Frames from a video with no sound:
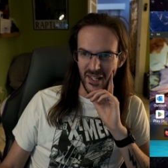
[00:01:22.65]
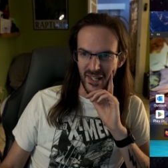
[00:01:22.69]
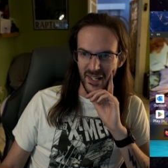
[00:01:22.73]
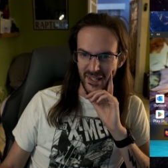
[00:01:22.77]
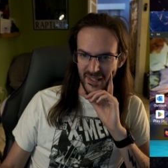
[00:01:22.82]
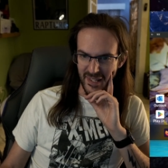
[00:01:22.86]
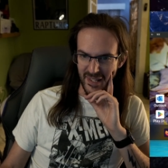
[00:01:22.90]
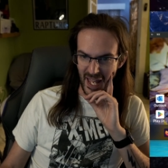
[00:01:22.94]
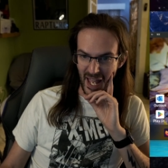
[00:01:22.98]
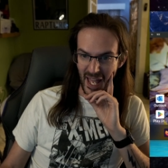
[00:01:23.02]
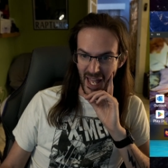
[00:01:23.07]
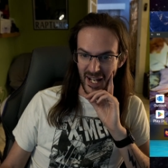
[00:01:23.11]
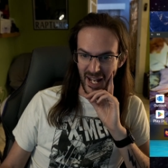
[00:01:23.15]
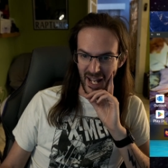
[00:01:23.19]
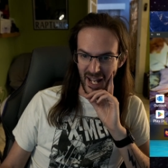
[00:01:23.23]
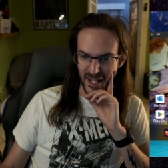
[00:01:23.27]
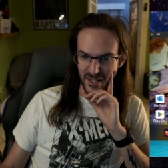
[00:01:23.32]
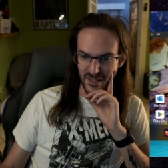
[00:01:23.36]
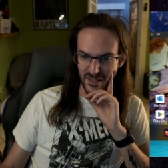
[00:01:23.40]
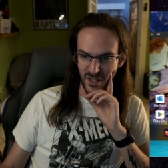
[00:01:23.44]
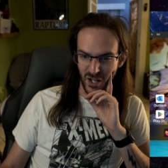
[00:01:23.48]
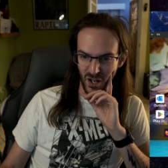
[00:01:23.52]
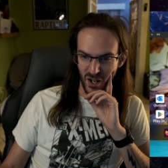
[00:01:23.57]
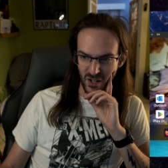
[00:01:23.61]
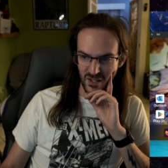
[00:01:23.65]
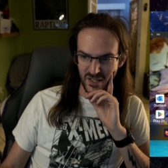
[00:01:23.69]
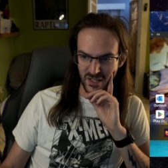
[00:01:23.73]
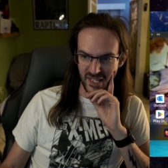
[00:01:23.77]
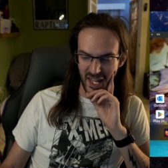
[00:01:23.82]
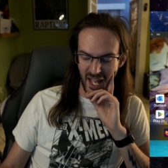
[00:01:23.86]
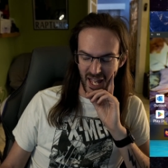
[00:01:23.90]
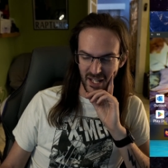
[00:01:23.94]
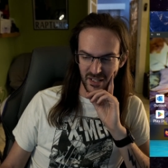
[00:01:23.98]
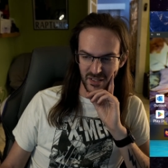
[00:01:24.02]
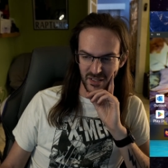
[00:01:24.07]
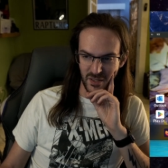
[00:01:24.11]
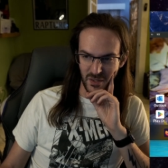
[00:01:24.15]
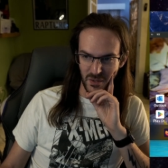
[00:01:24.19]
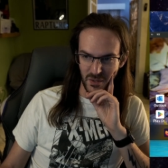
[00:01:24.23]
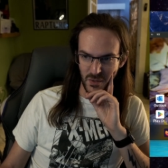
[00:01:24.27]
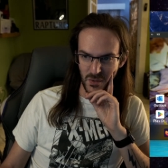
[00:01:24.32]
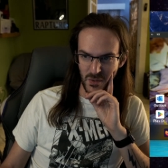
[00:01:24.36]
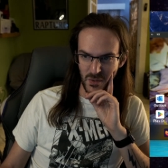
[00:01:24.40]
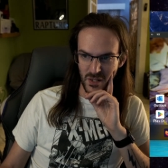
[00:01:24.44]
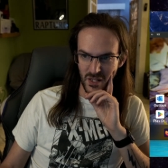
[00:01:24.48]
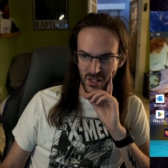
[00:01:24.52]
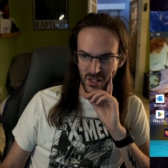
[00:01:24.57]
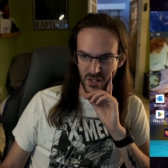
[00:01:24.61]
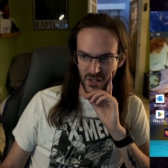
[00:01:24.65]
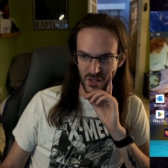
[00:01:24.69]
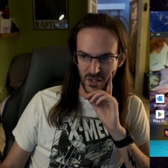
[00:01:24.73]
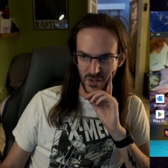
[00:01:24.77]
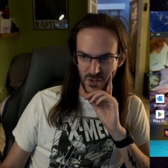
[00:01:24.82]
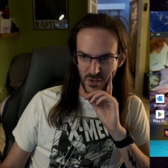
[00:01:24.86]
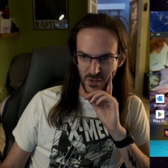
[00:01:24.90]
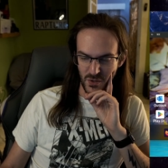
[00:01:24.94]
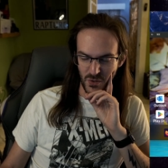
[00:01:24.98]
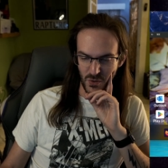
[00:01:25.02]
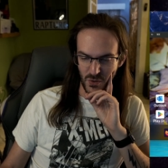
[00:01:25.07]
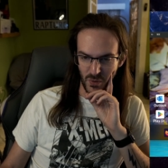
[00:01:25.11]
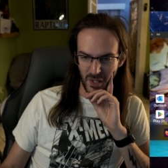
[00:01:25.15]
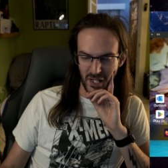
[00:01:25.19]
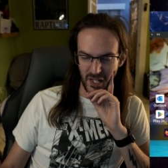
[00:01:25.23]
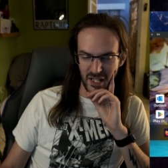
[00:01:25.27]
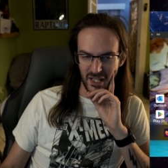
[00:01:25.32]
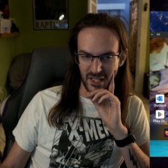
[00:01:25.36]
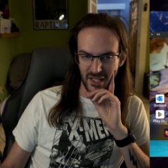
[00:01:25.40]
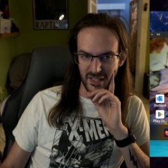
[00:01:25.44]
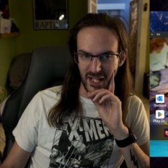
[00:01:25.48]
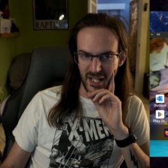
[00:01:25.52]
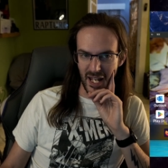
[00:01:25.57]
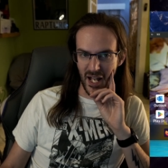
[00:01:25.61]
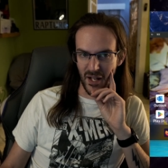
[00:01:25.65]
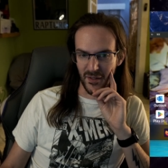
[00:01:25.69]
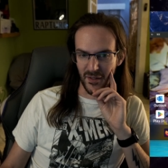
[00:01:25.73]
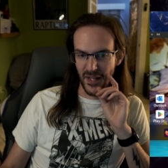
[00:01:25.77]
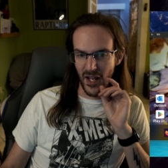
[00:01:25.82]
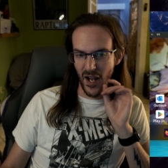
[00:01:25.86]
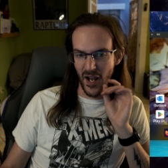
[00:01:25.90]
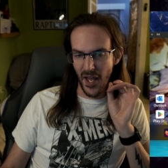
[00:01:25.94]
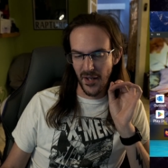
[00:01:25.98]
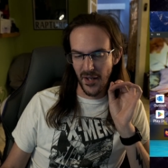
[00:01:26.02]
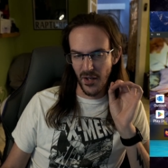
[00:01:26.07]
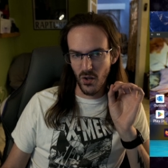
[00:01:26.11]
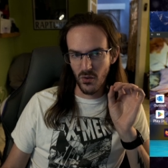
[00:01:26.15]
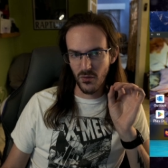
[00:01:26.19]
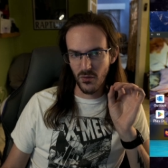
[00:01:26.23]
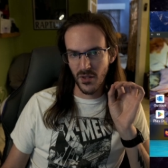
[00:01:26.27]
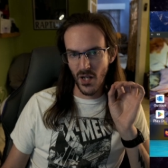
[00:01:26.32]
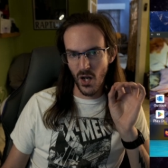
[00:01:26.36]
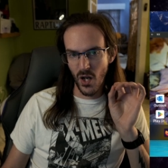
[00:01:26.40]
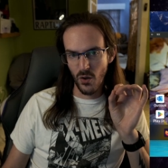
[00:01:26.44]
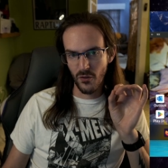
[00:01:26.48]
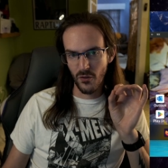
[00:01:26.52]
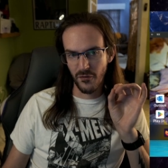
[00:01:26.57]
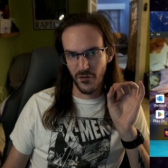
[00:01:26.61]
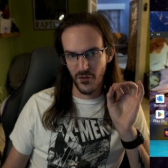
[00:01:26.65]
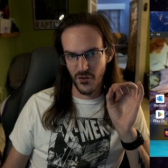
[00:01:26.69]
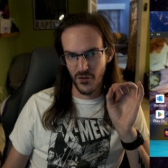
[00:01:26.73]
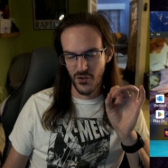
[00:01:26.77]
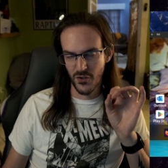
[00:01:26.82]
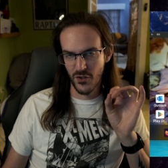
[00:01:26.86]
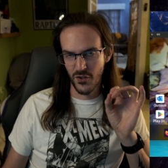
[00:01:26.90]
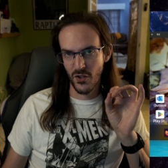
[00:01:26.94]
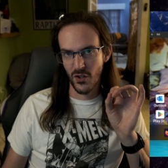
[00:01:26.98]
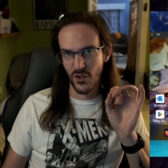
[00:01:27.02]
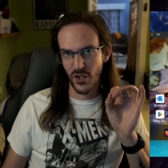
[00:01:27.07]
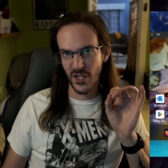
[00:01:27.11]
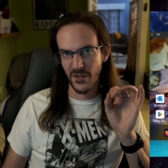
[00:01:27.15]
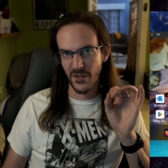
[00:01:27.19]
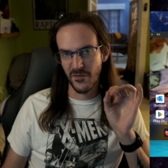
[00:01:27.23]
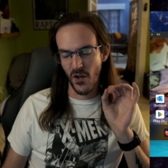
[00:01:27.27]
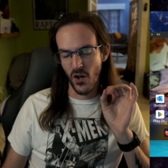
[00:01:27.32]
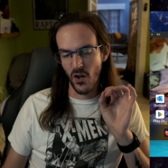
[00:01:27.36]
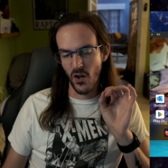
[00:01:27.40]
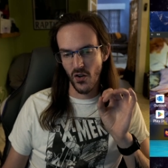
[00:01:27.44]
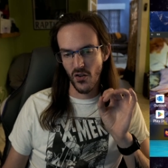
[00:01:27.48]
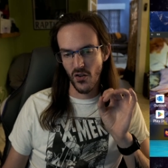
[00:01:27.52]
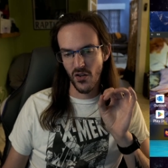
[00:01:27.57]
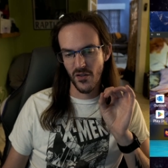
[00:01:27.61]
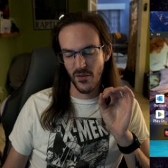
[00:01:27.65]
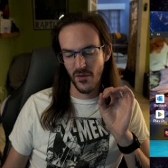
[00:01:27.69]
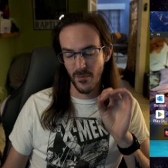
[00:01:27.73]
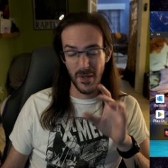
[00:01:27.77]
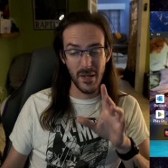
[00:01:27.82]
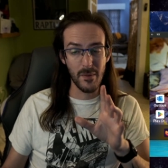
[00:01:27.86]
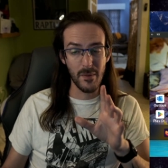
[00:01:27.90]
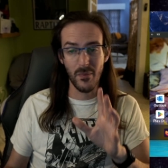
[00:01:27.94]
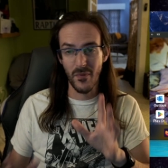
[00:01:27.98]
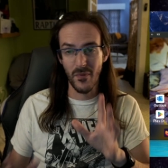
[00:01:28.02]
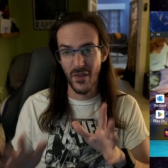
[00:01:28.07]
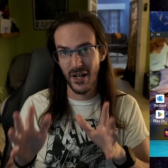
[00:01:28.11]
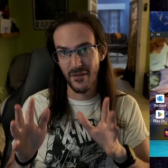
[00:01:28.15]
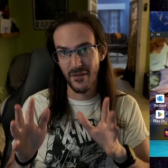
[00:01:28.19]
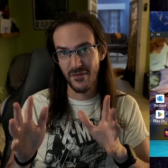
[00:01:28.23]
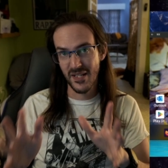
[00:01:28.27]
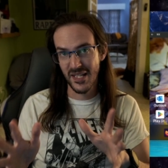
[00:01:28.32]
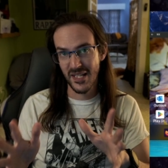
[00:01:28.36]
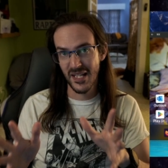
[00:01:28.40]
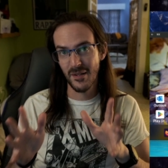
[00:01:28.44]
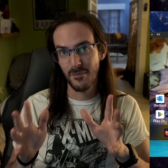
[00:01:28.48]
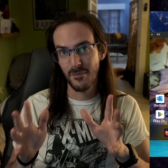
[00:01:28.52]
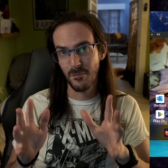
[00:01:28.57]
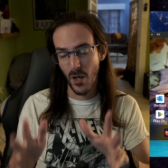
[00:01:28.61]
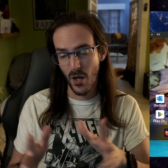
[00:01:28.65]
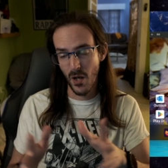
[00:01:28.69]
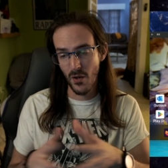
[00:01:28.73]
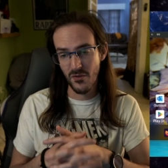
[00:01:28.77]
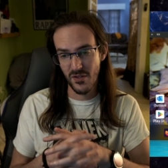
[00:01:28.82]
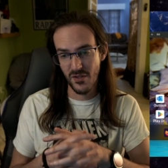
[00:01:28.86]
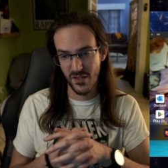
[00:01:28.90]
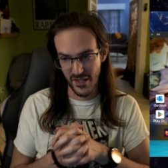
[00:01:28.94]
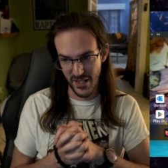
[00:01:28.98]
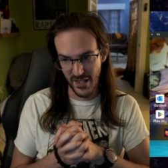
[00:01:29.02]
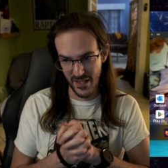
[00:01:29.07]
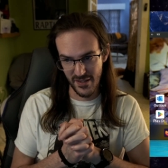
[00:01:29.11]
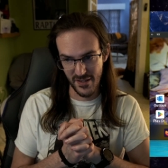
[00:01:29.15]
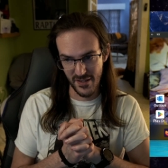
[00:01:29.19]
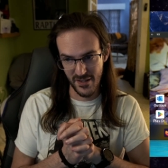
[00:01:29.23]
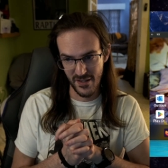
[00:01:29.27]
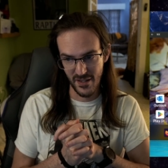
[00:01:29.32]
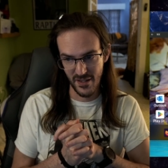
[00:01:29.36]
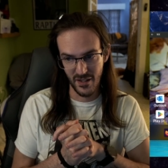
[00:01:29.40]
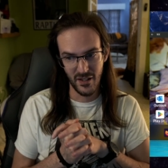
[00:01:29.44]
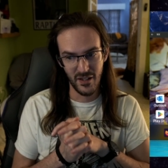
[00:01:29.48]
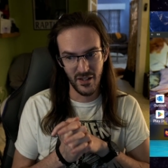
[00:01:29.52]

That has caused that to shrink down. Now, I don't know for sure if all the people that I've seen post this,